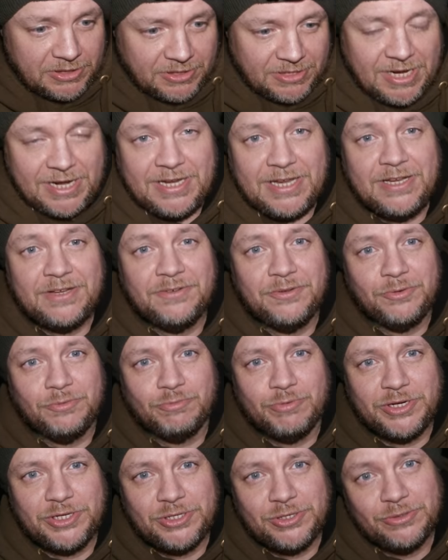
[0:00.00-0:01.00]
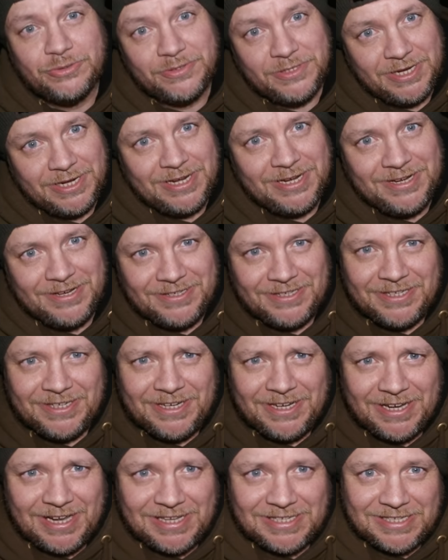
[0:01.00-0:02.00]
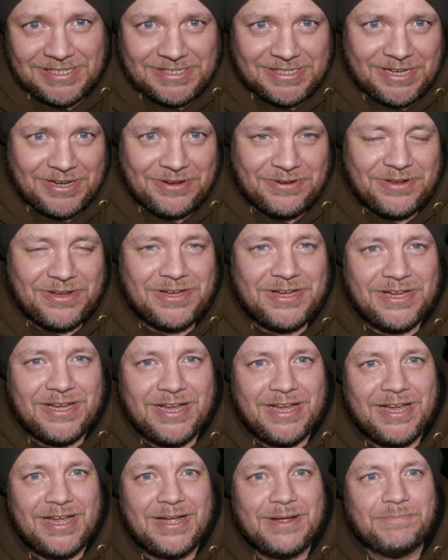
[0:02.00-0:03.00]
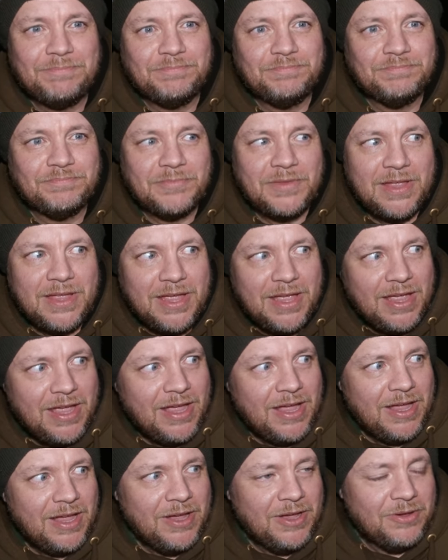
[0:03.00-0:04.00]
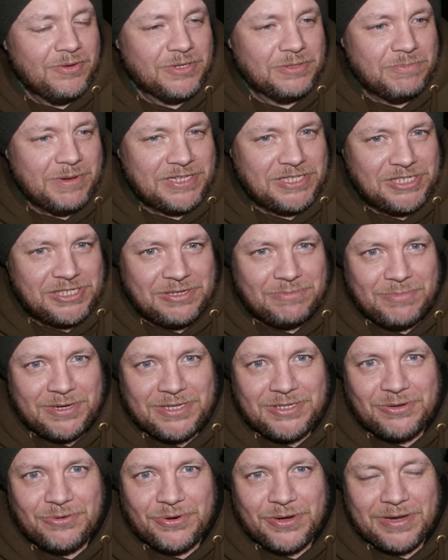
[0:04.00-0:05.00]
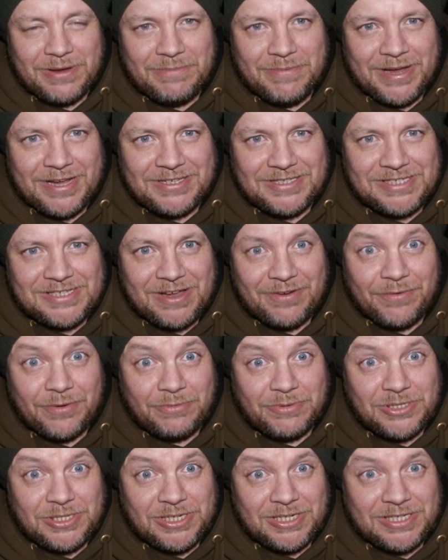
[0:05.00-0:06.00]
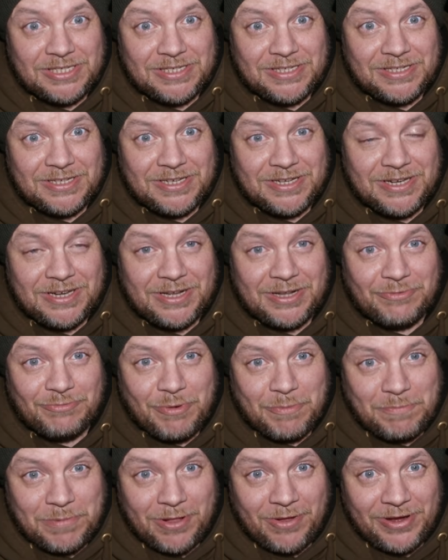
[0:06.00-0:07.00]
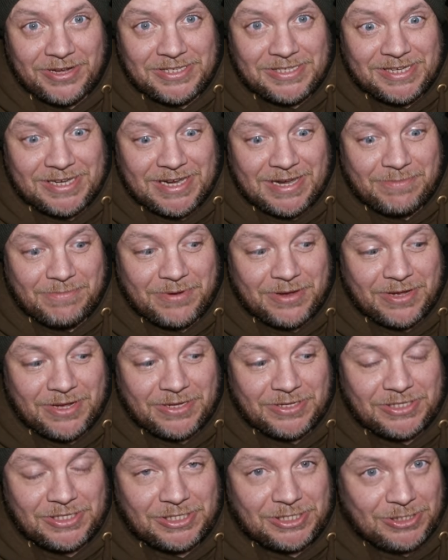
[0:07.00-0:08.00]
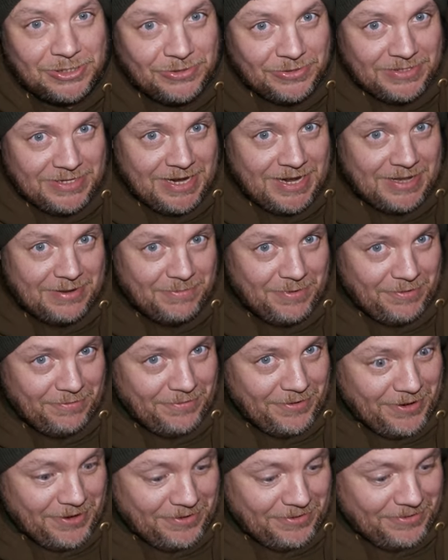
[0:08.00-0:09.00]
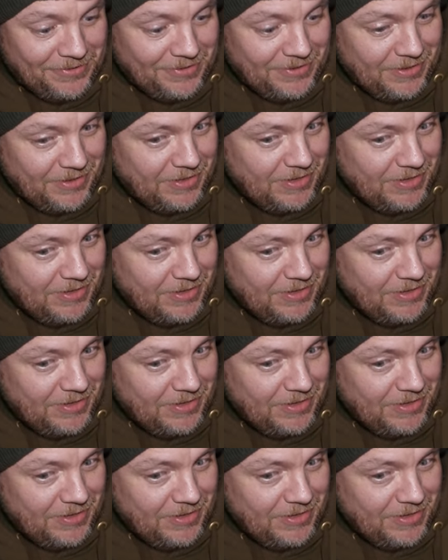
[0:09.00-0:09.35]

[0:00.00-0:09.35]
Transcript: Dick, or Richard Dickie, as he's known, was messaging me talking about stuff, and I was just going to reply to him. I just looked down at my phone,